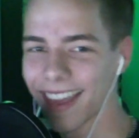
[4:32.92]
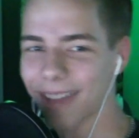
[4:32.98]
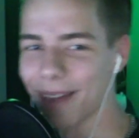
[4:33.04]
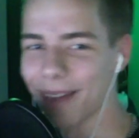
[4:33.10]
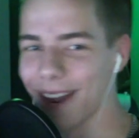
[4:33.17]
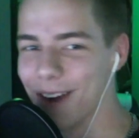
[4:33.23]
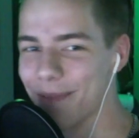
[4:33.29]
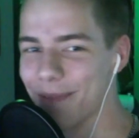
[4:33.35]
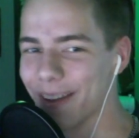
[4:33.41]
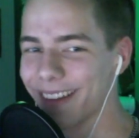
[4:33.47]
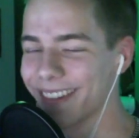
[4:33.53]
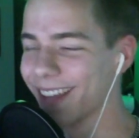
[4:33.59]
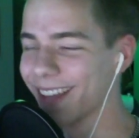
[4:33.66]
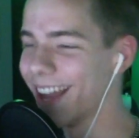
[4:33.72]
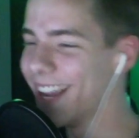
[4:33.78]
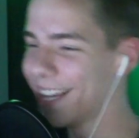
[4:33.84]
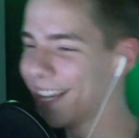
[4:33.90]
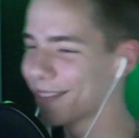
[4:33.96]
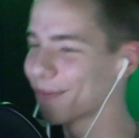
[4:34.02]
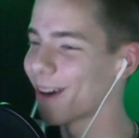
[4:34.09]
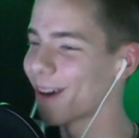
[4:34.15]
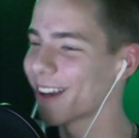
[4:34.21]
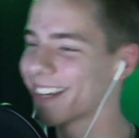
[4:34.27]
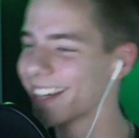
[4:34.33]
I hope he's
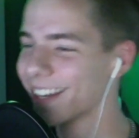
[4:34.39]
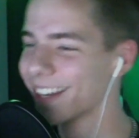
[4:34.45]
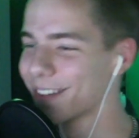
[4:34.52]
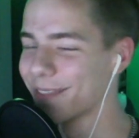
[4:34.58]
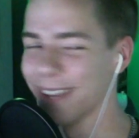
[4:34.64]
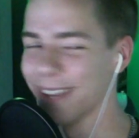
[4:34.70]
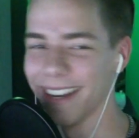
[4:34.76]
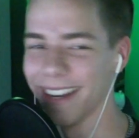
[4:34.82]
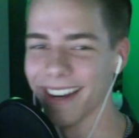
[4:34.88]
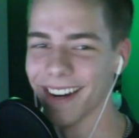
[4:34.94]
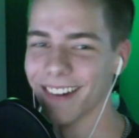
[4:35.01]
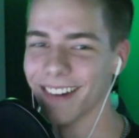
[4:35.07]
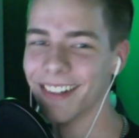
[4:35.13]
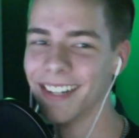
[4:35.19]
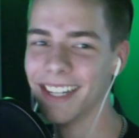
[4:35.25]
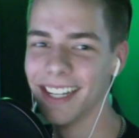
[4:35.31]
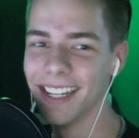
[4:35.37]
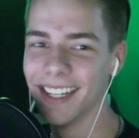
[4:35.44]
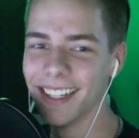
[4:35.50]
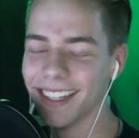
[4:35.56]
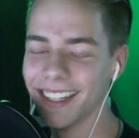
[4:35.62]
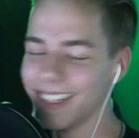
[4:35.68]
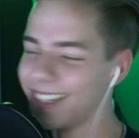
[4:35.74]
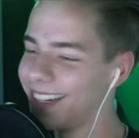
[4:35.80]
watching this video,
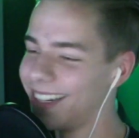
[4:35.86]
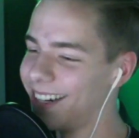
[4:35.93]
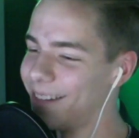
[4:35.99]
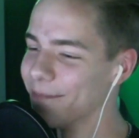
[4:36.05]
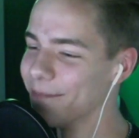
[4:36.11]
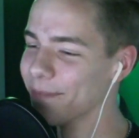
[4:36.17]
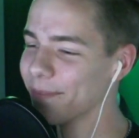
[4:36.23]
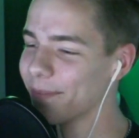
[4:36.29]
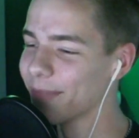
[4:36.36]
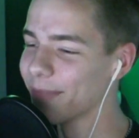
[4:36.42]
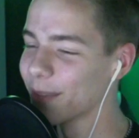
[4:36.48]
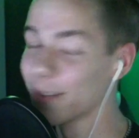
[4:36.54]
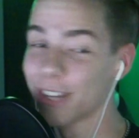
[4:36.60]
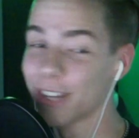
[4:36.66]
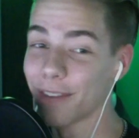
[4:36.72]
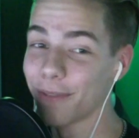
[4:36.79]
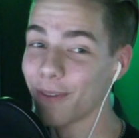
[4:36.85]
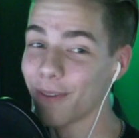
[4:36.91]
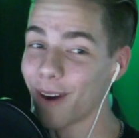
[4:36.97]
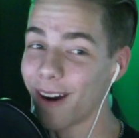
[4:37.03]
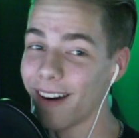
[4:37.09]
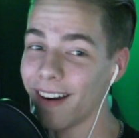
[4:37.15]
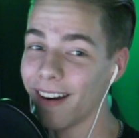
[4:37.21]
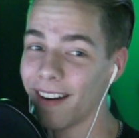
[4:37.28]
which if you
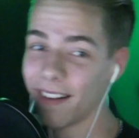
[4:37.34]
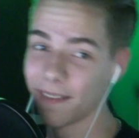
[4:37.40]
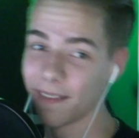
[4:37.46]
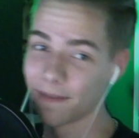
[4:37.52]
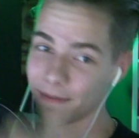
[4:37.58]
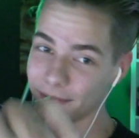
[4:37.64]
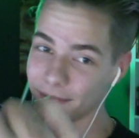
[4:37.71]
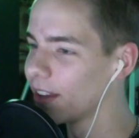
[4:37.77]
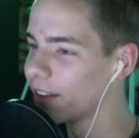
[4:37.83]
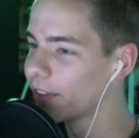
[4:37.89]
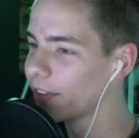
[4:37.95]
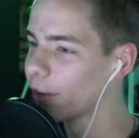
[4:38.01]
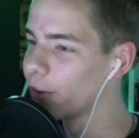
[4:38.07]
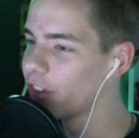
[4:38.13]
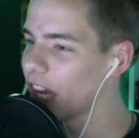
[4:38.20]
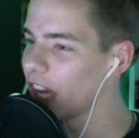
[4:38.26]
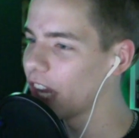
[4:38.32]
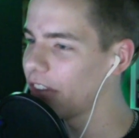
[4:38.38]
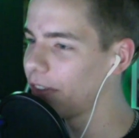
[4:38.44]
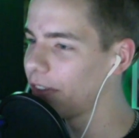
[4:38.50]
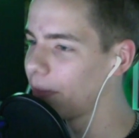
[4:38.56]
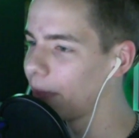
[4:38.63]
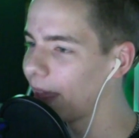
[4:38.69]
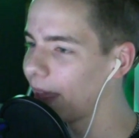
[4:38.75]
are. So
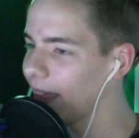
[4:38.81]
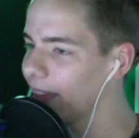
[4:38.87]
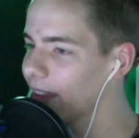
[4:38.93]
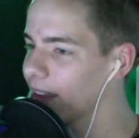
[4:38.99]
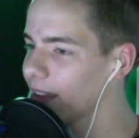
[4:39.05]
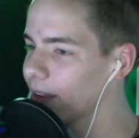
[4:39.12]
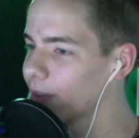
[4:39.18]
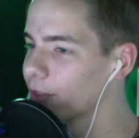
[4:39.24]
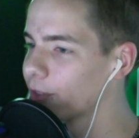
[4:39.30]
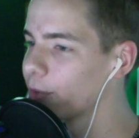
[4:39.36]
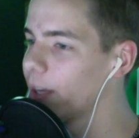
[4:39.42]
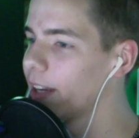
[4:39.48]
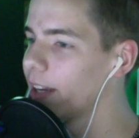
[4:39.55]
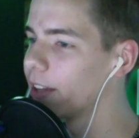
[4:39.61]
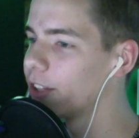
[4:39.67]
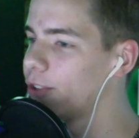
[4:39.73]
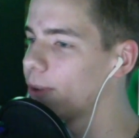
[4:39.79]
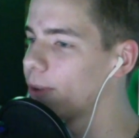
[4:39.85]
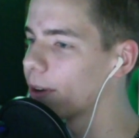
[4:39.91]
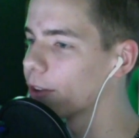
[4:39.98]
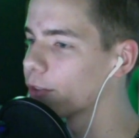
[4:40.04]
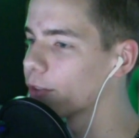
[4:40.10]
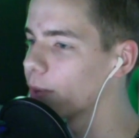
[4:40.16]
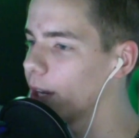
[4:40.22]
Jason Bailey tweeted,
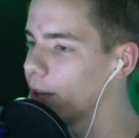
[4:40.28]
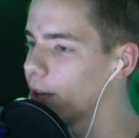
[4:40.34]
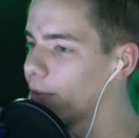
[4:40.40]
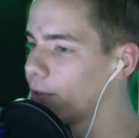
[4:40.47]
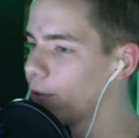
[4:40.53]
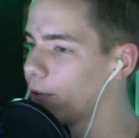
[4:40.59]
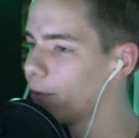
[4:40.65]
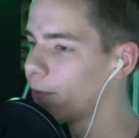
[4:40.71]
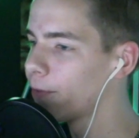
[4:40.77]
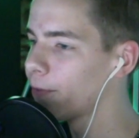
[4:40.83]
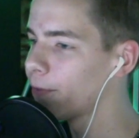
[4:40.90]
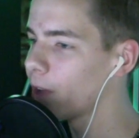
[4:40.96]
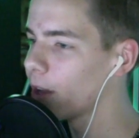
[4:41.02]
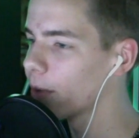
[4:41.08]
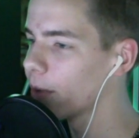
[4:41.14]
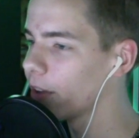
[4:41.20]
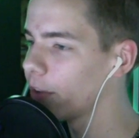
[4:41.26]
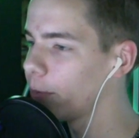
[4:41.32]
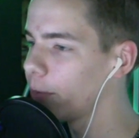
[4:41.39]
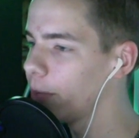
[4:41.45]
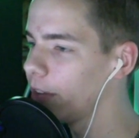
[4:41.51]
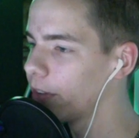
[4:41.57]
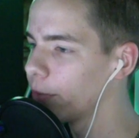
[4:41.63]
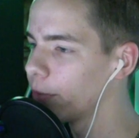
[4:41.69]
220 of you follow this
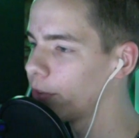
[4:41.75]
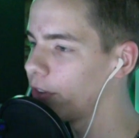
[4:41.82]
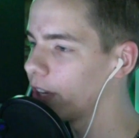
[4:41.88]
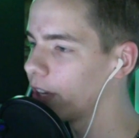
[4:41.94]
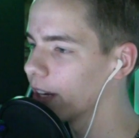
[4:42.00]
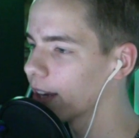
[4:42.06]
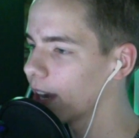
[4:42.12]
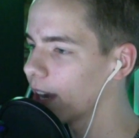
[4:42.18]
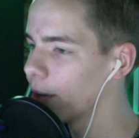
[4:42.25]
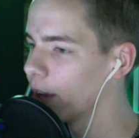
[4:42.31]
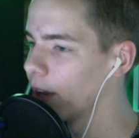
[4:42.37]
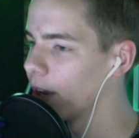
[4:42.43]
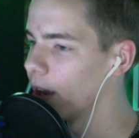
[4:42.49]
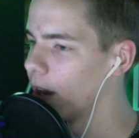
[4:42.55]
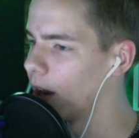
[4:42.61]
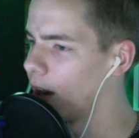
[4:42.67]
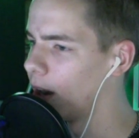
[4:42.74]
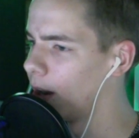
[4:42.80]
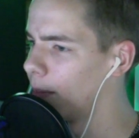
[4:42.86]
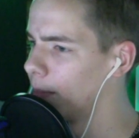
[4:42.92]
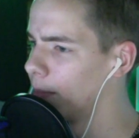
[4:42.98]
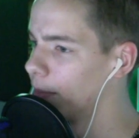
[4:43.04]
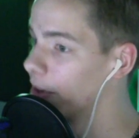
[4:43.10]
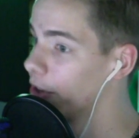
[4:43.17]
piece of shit account,
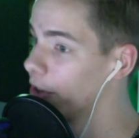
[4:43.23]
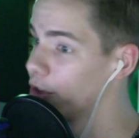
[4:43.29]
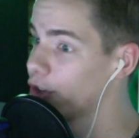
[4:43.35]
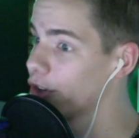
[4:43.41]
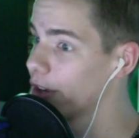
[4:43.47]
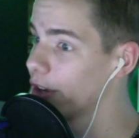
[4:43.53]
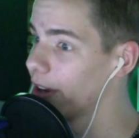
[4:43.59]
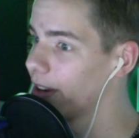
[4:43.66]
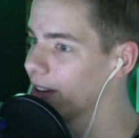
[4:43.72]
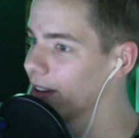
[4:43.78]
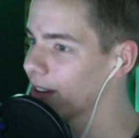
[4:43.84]
and you shouldn't,